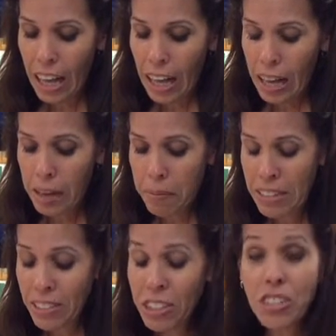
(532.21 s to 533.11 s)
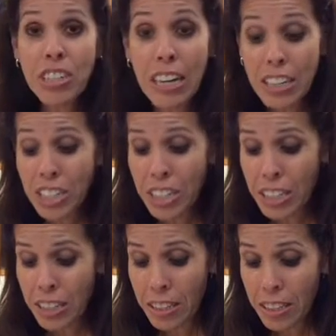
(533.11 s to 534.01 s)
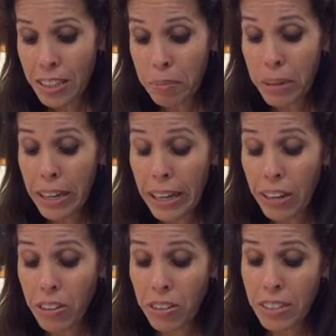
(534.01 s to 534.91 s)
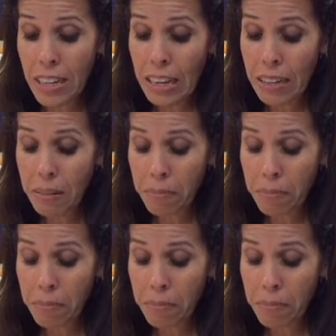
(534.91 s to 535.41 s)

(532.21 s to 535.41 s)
As an introduction, the play, Girls Night,